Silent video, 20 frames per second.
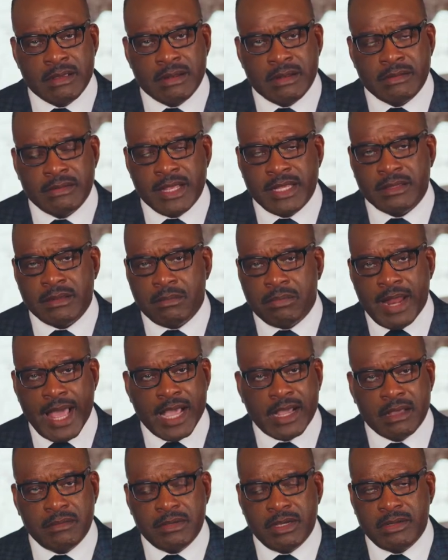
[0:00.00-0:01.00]
that the
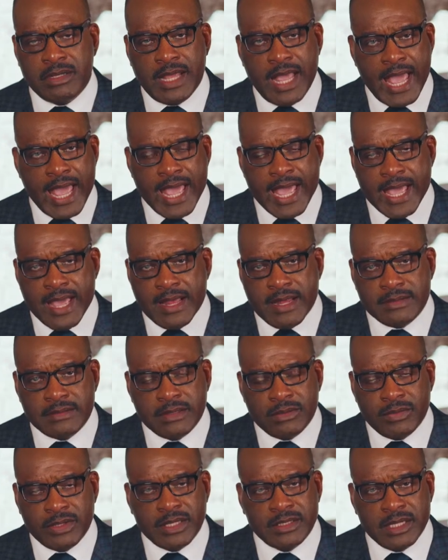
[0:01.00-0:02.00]
black community has
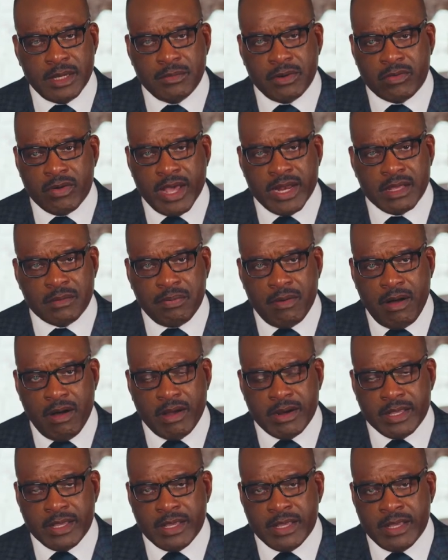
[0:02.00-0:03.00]
with the Democratic
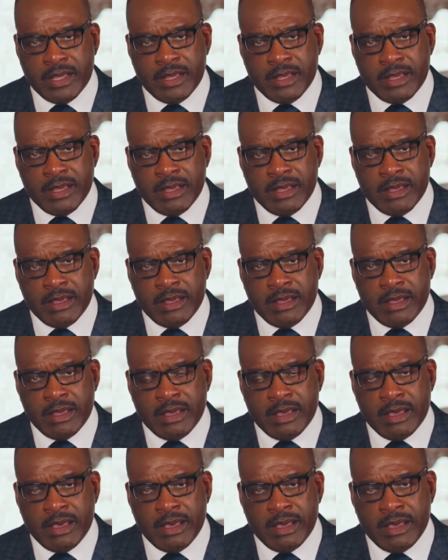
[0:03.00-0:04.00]
Party.
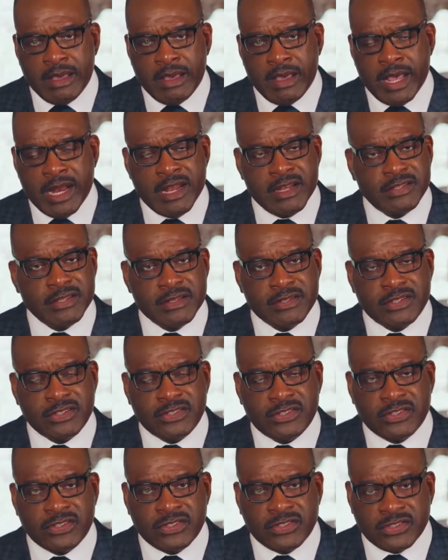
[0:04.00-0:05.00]
And it's a
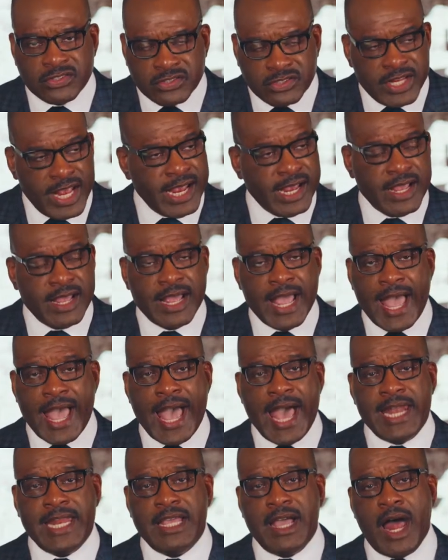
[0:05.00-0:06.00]
sick
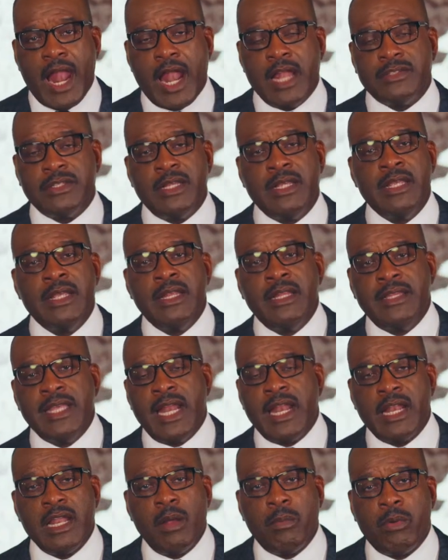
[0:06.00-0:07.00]
ideology that
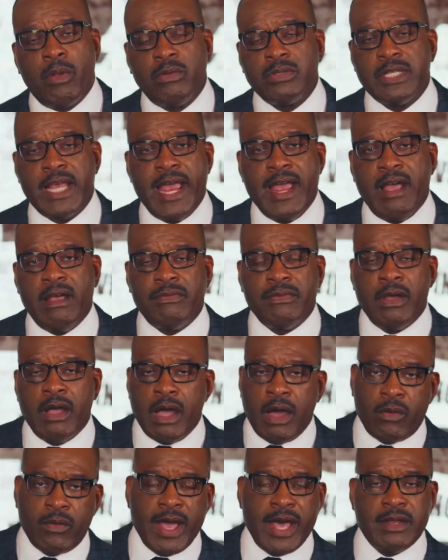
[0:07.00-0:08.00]
liberals have
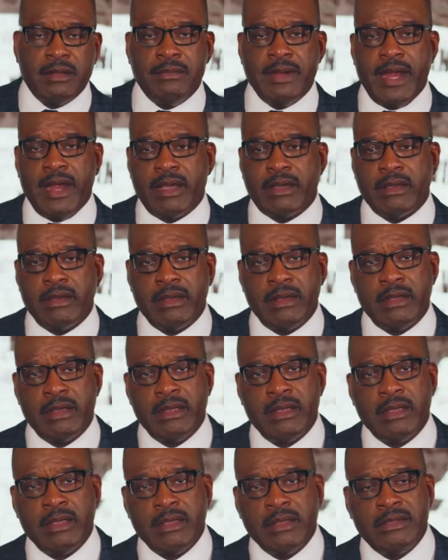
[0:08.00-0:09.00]
around America.
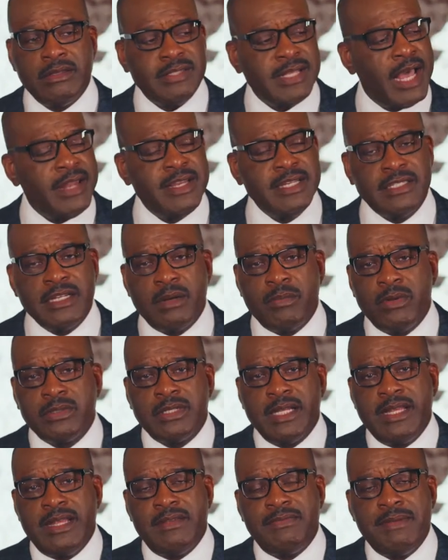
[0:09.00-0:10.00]
You see how these liberals
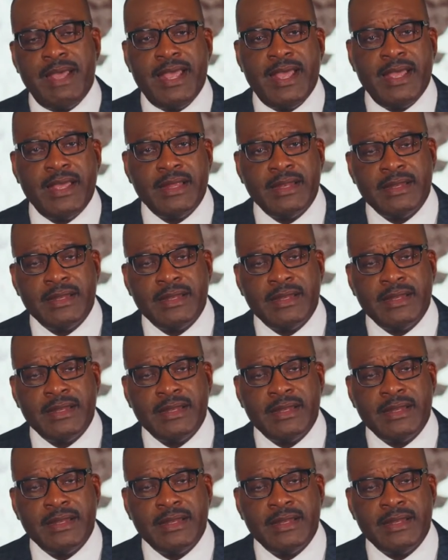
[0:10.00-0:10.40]
live, man?